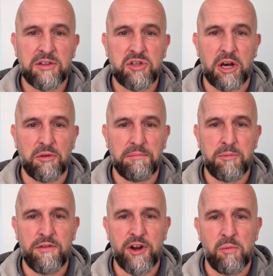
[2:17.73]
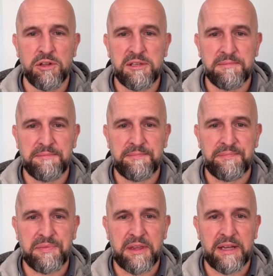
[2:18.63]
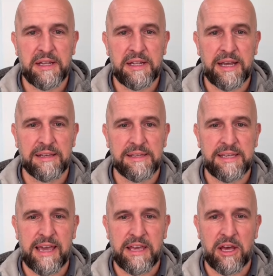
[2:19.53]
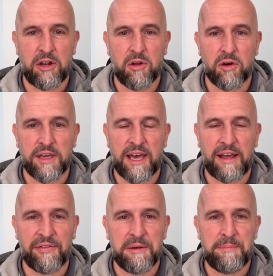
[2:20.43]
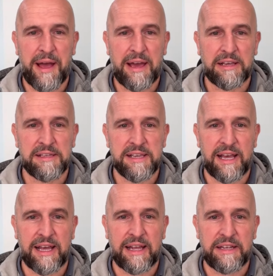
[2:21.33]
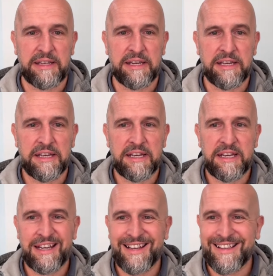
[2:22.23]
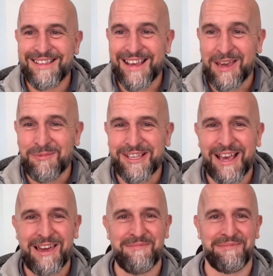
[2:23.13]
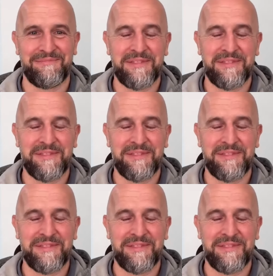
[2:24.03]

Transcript: So moving onwards, let's take a look at the backs and same.